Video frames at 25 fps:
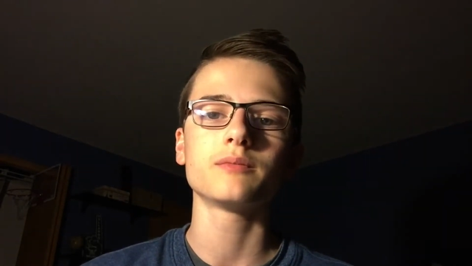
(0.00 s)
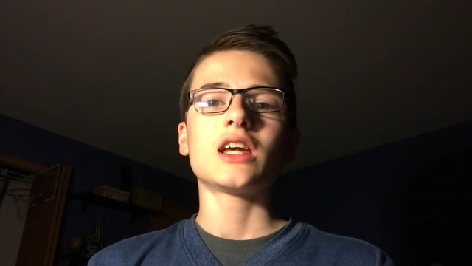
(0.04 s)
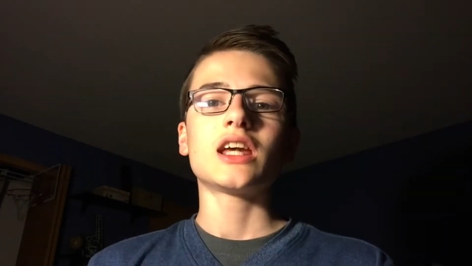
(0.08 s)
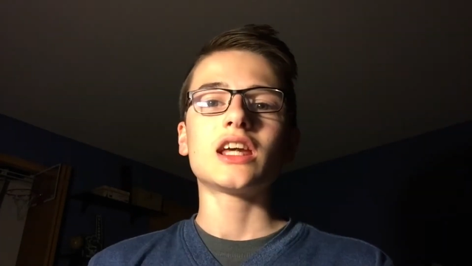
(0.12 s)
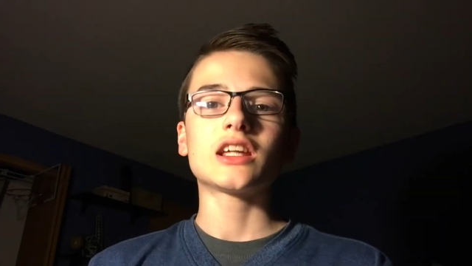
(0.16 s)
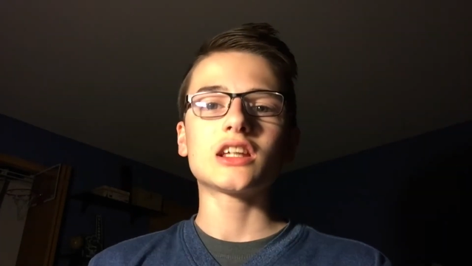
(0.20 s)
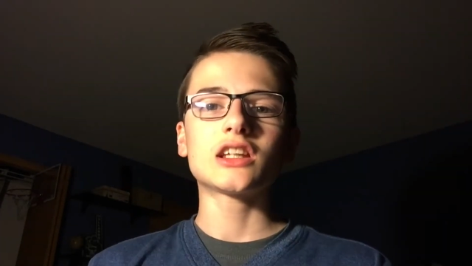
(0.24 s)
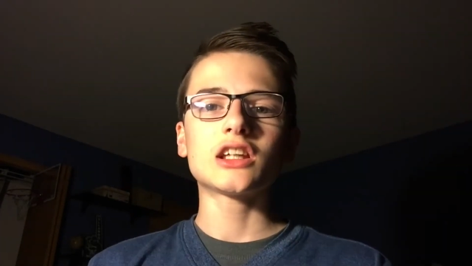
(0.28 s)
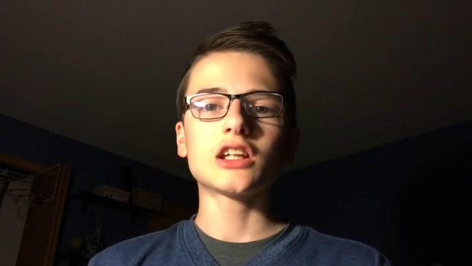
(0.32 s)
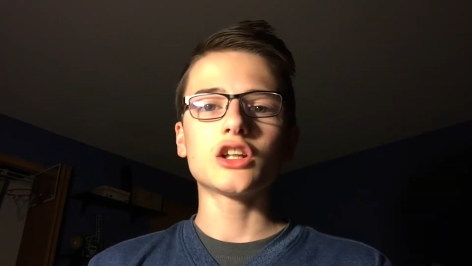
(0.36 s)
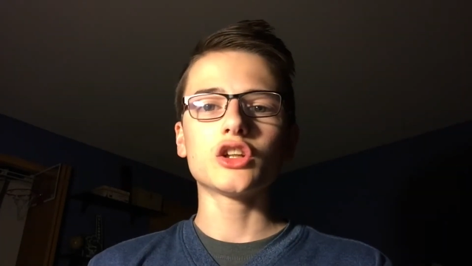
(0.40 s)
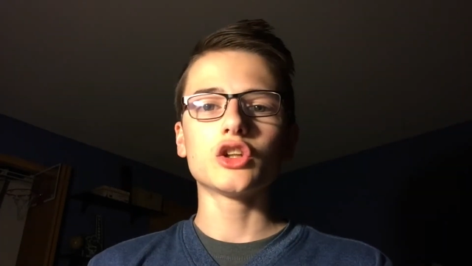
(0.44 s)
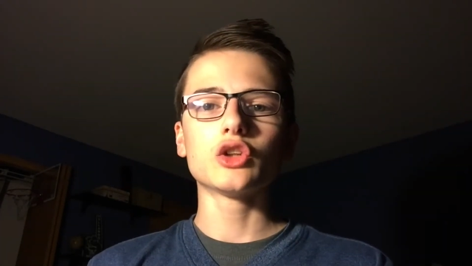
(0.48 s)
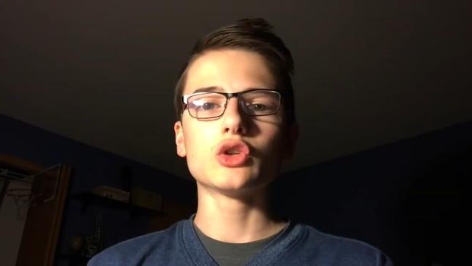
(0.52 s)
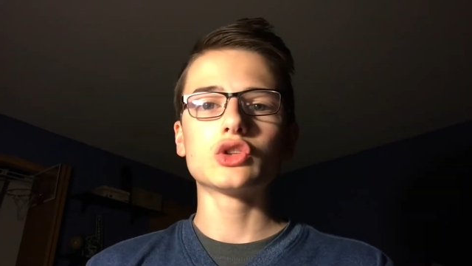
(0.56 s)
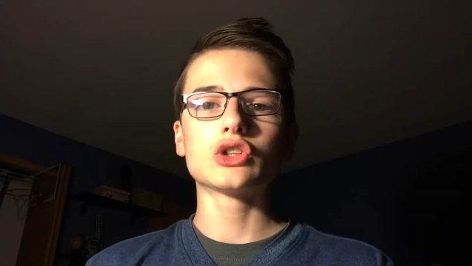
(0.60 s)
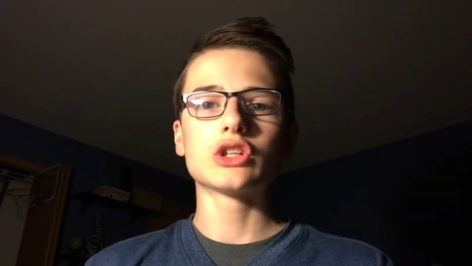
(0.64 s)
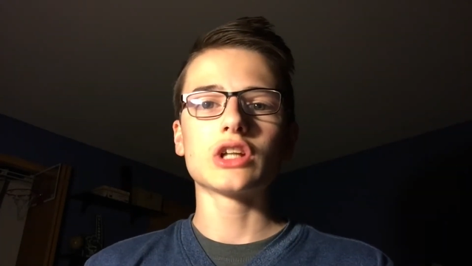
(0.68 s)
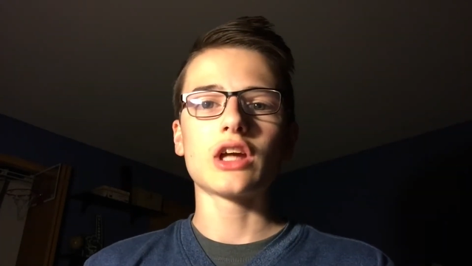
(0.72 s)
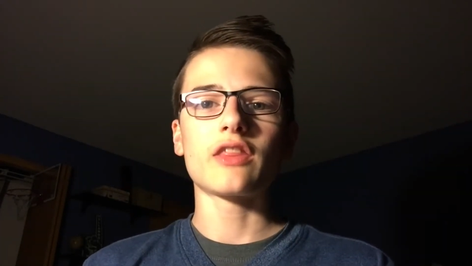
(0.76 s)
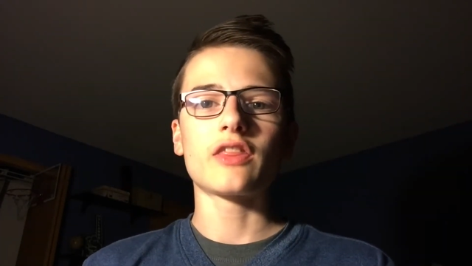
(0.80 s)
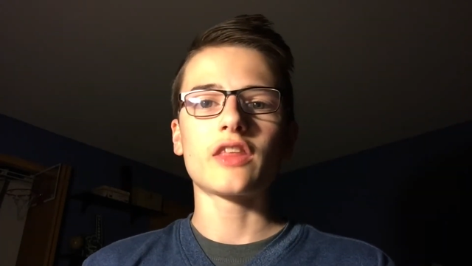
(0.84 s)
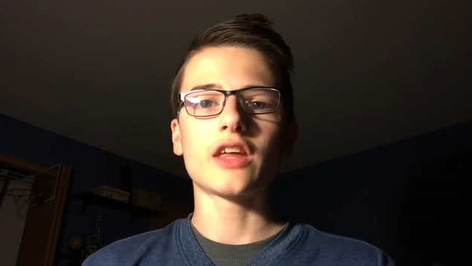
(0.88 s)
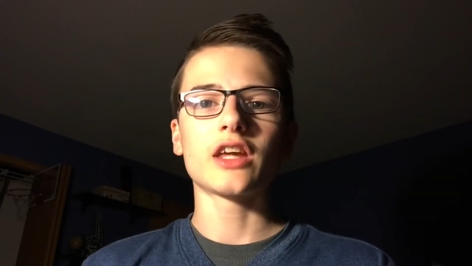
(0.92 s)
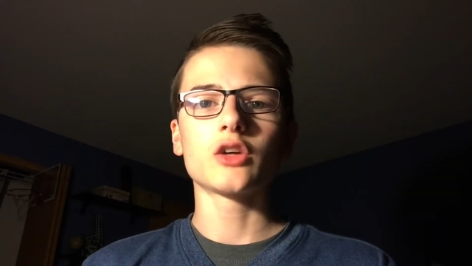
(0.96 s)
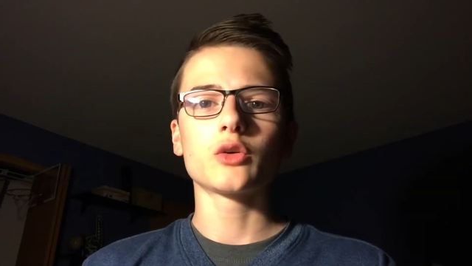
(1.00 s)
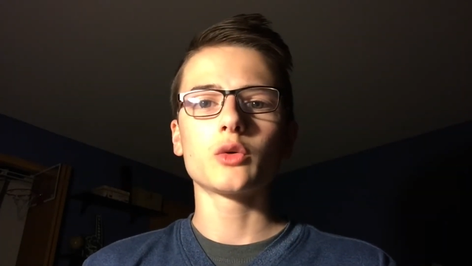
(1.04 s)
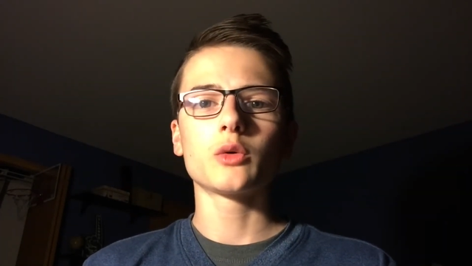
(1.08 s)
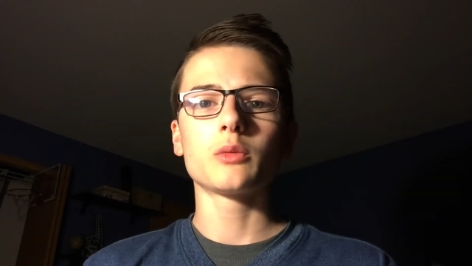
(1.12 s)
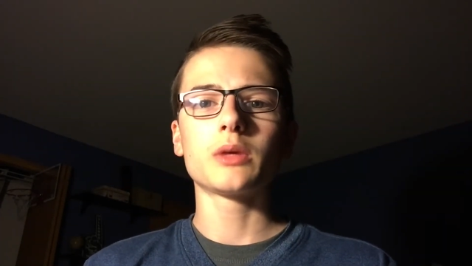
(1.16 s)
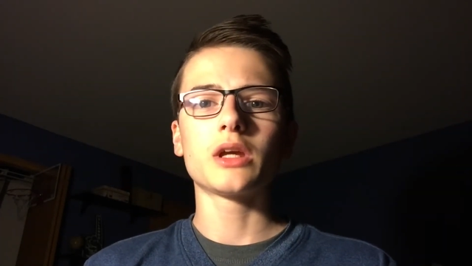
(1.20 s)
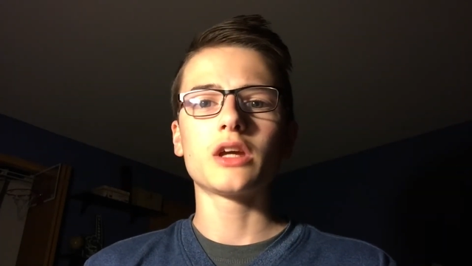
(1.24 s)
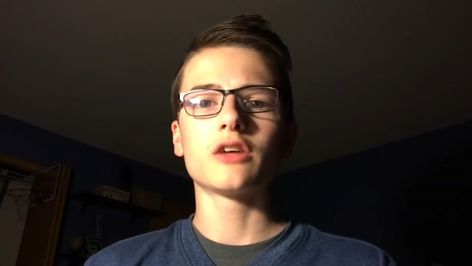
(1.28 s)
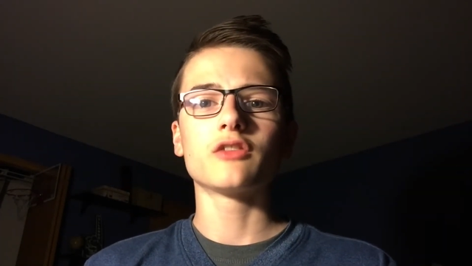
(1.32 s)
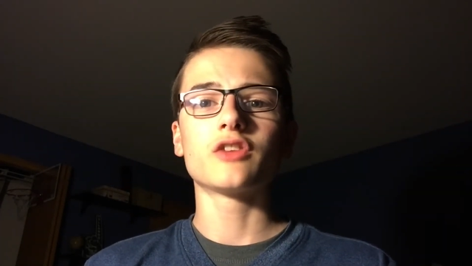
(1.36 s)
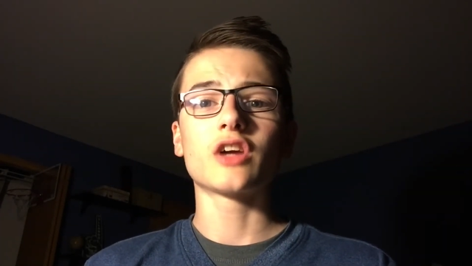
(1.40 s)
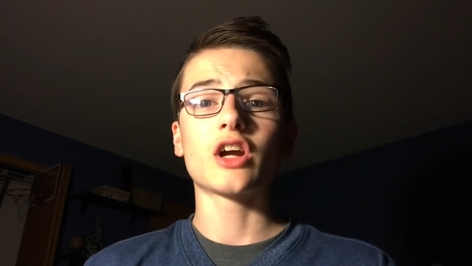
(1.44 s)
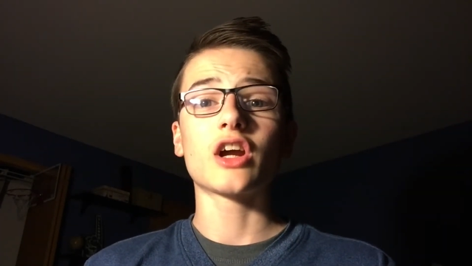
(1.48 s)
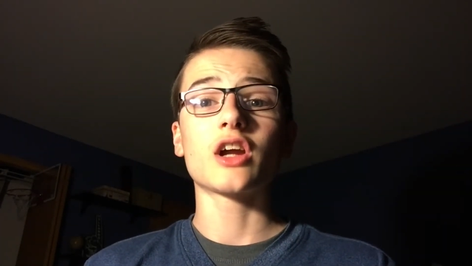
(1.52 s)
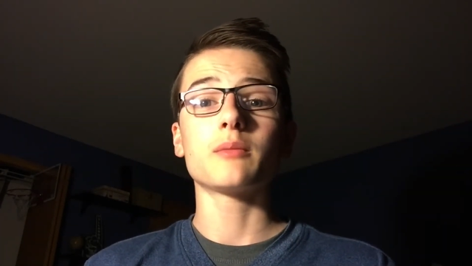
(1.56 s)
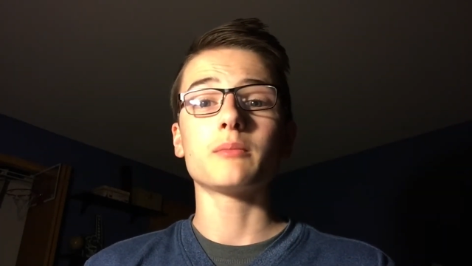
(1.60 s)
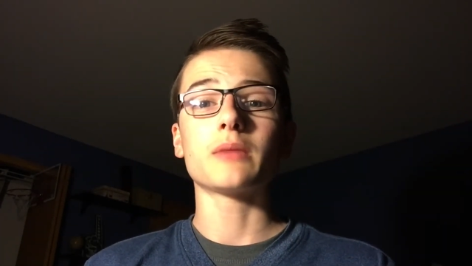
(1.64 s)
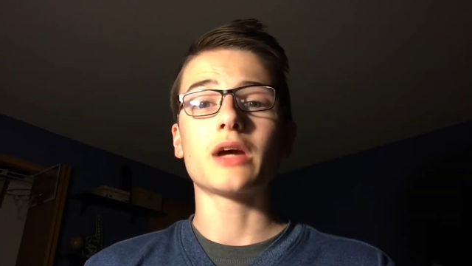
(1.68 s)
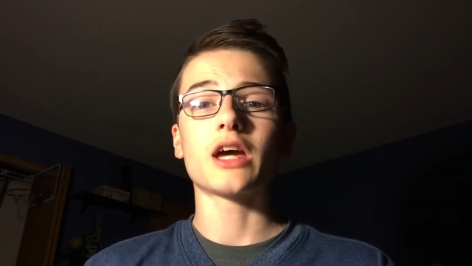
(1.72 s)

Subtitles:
In conclusion, I think it would be a very